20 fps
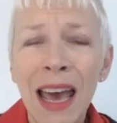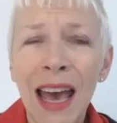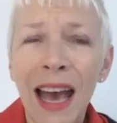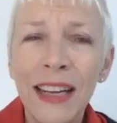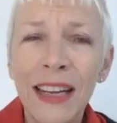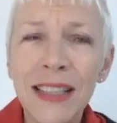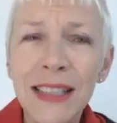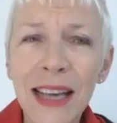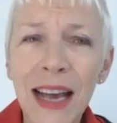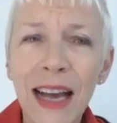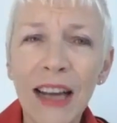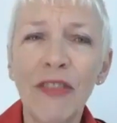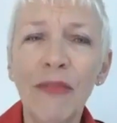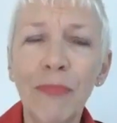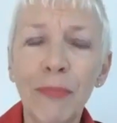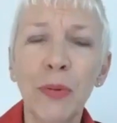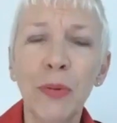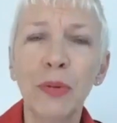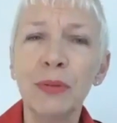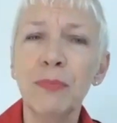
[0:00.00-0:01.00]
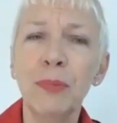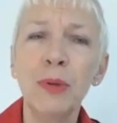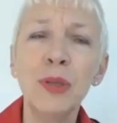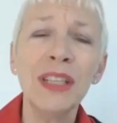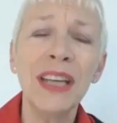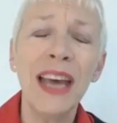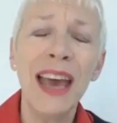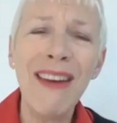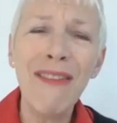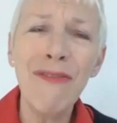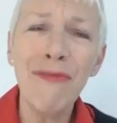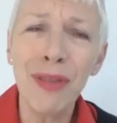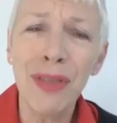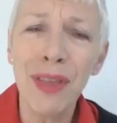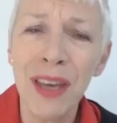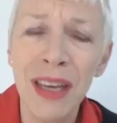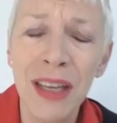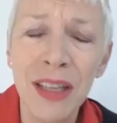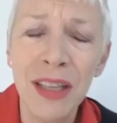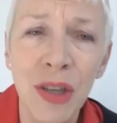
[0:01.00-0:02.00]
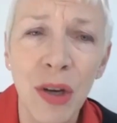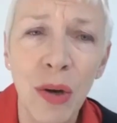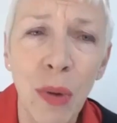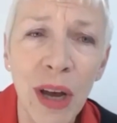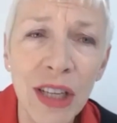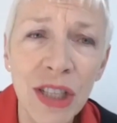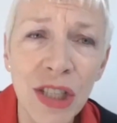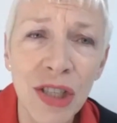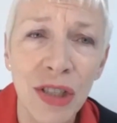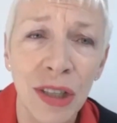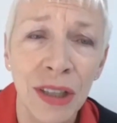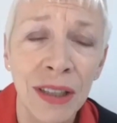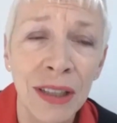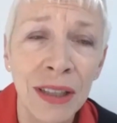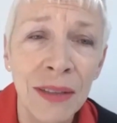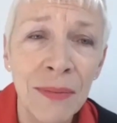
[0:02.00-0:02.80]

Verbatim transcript: And it's kind of put everything into question.